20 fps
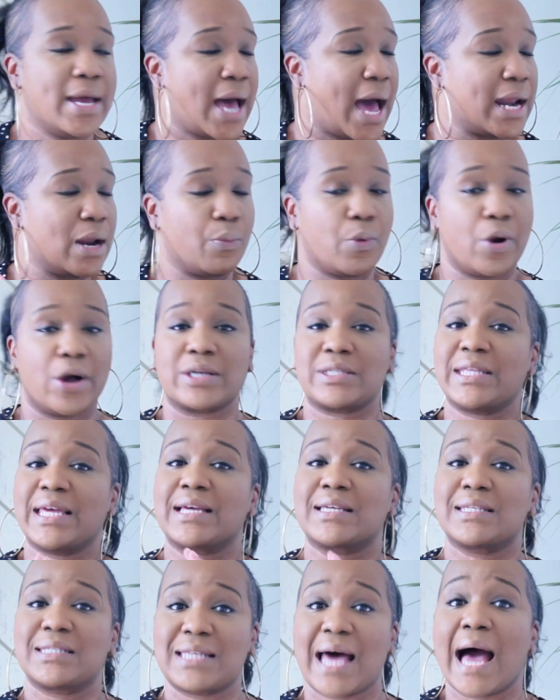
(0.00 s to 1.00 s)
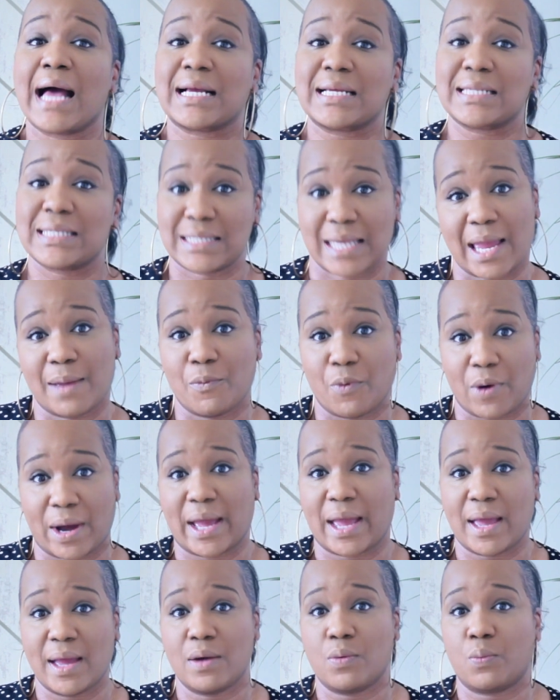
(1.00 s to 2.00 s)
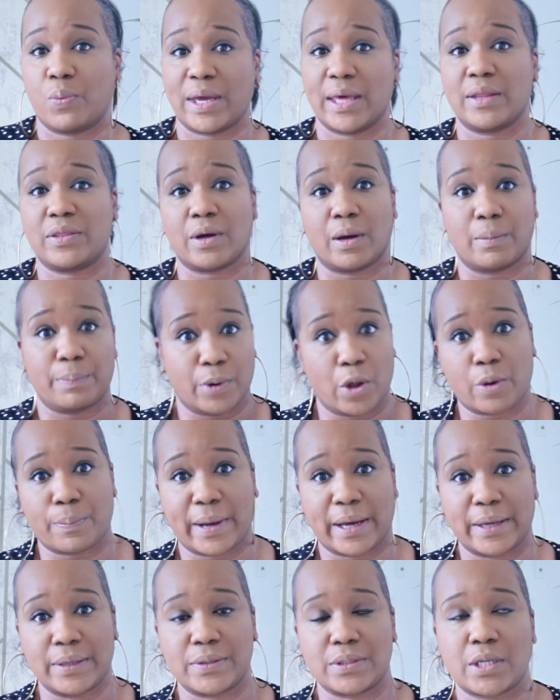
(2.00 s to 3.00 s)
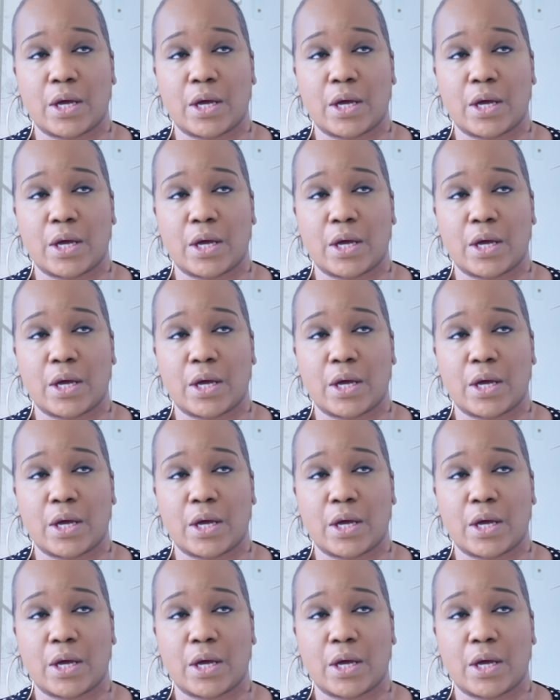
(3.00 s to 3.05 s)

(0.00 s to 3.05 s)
And it works the exact same way with a blog post.